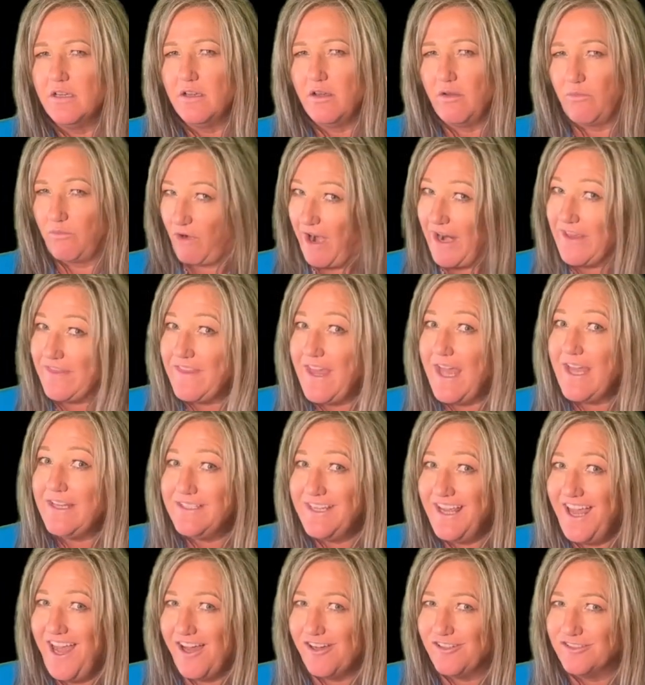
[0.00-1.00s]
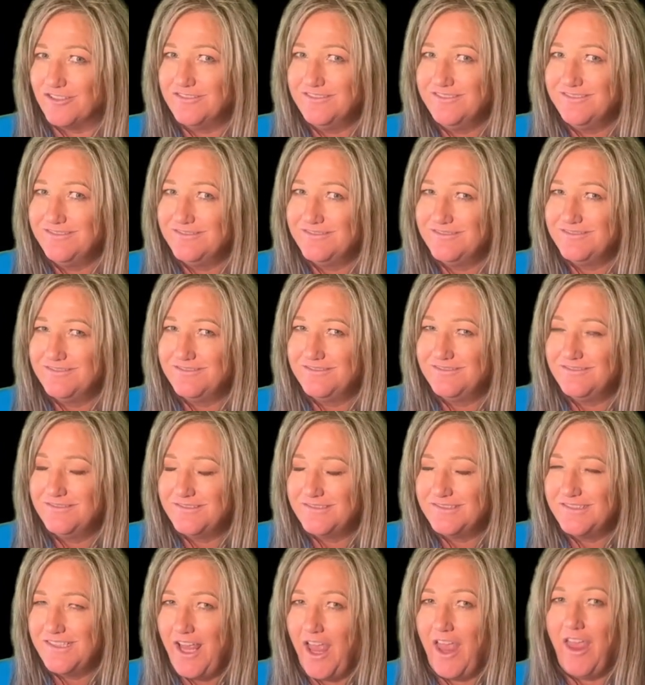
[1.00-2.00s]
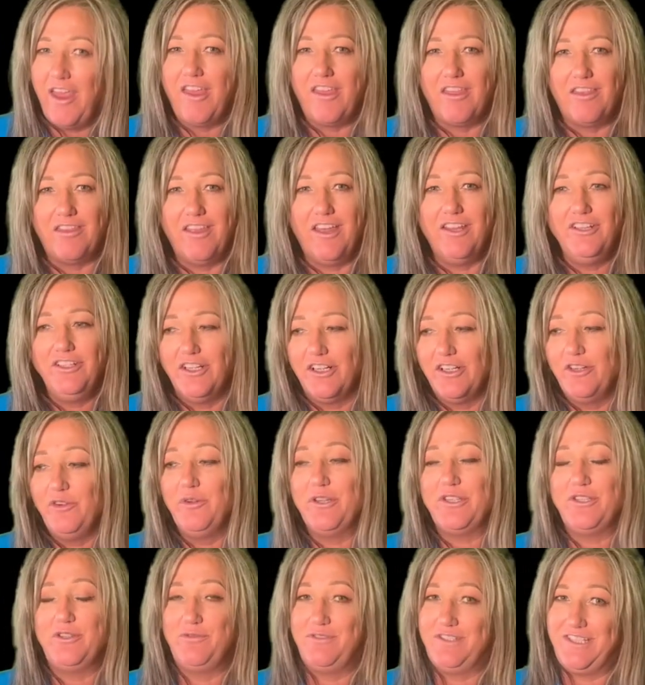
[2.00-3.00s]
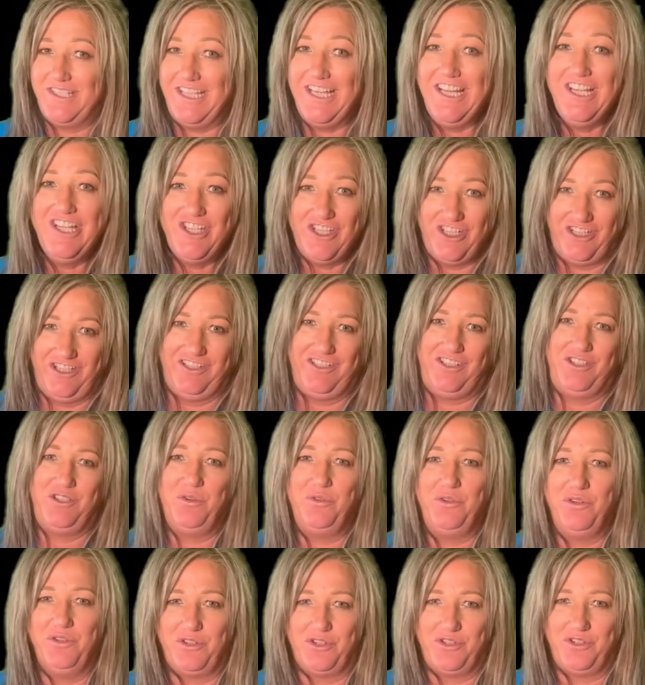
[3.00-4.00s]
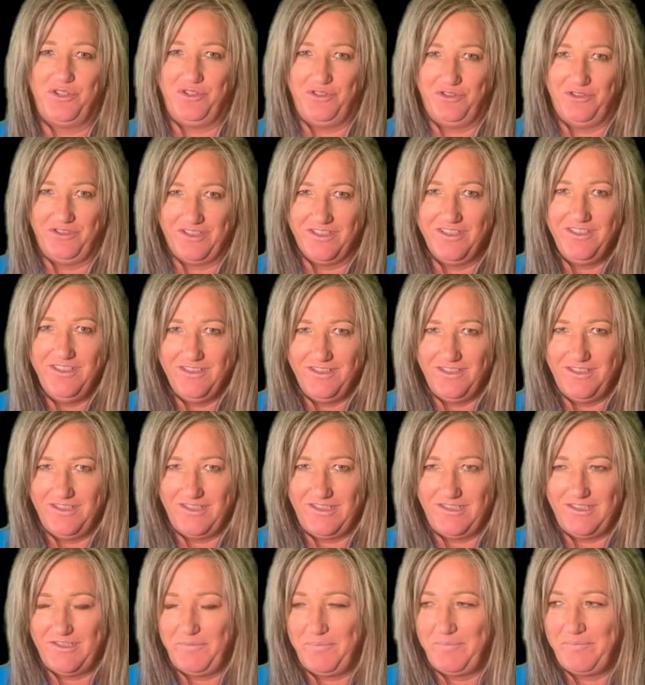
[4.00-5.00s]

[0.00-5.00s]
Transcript: Write that down. Then you're going to teach it to your students.